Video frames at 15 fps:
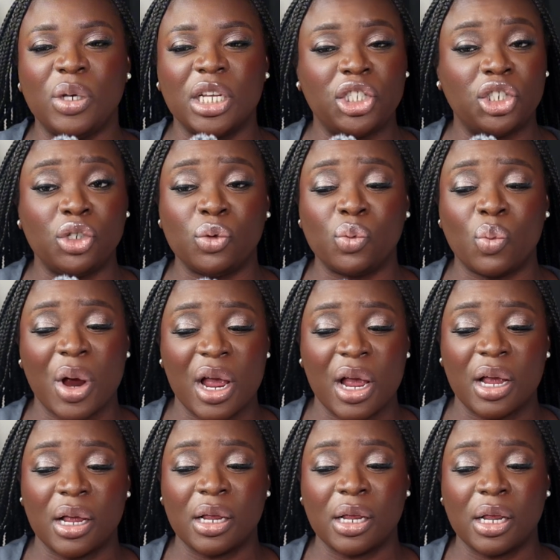get you
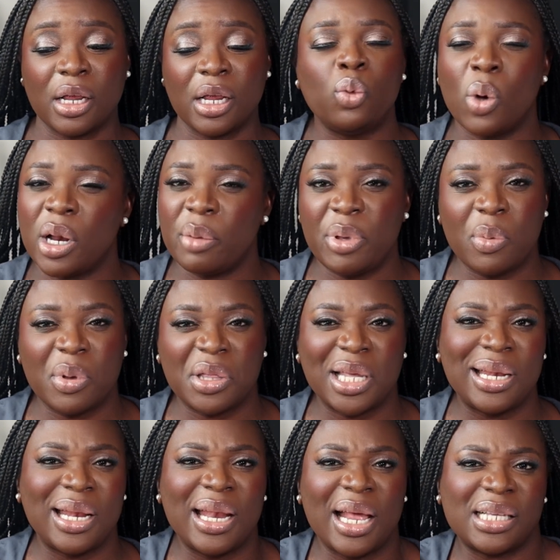where you want to be
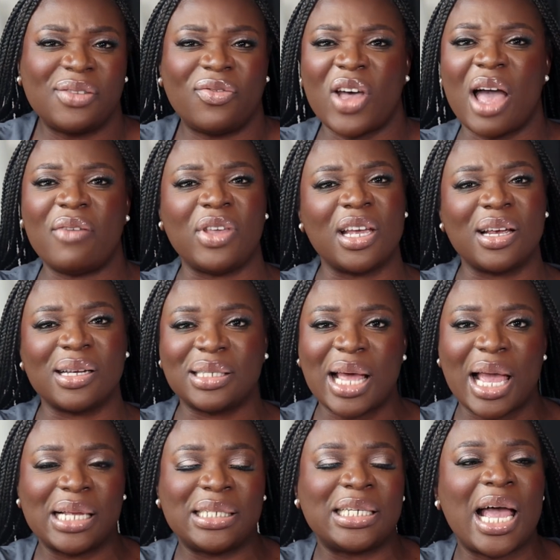within the next 5 years.
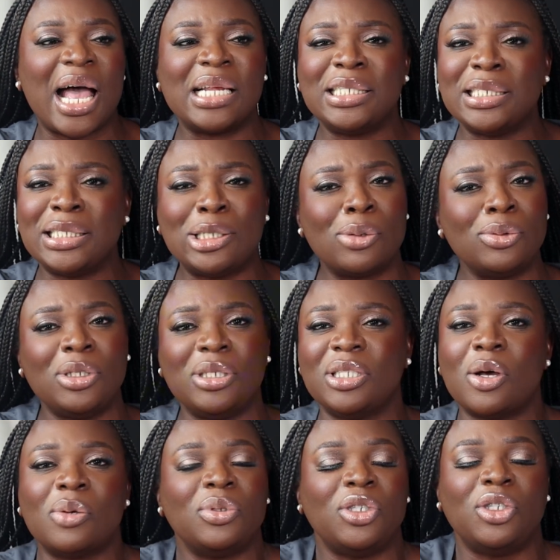Child, just
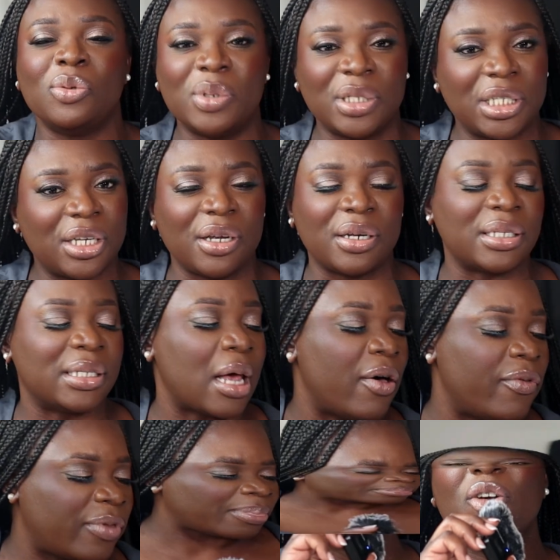don't do it to
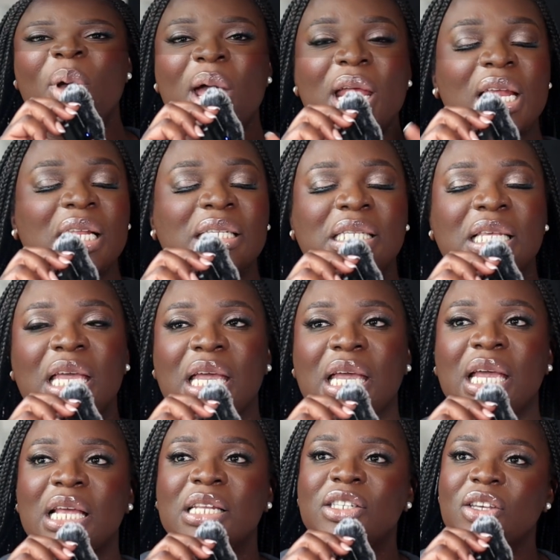yourself. Credit is king.
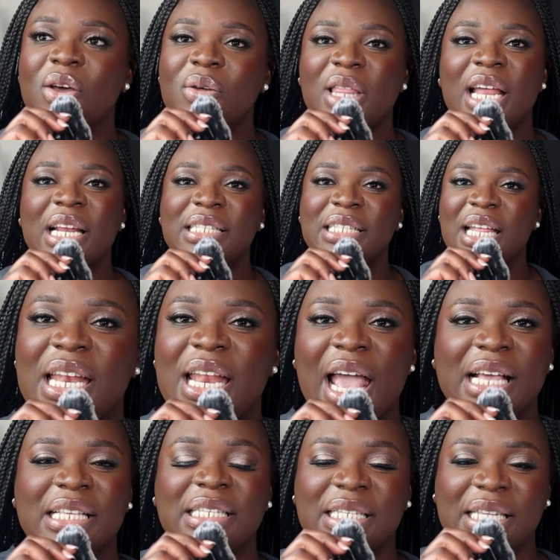And so that is the
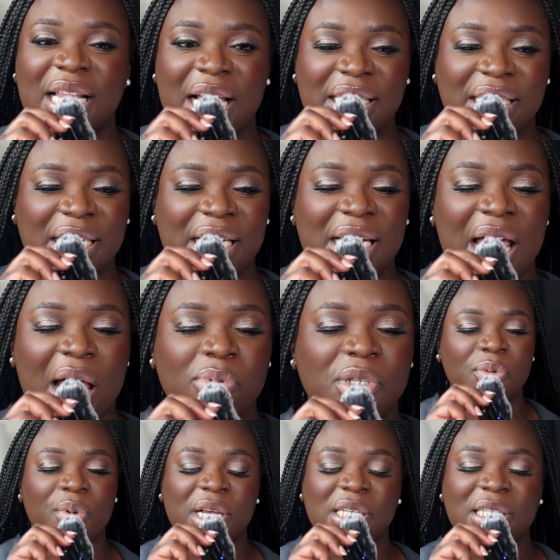next lesson. I
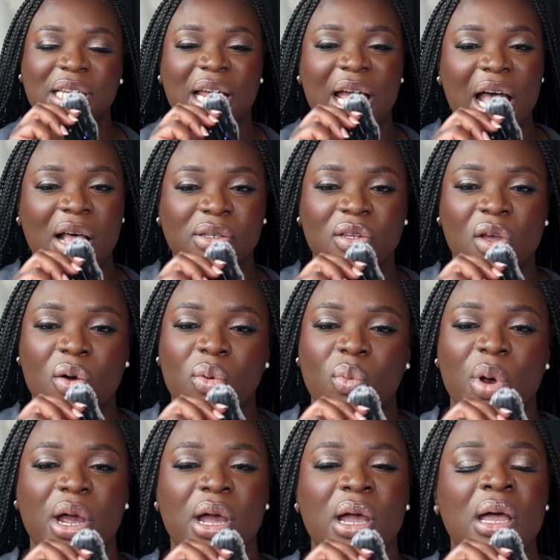was raised in a household
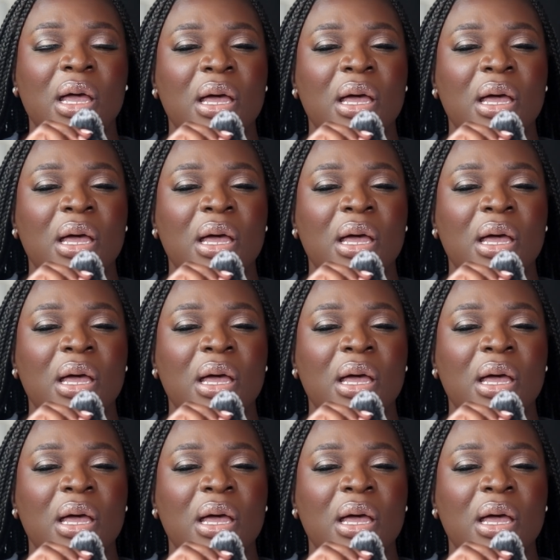where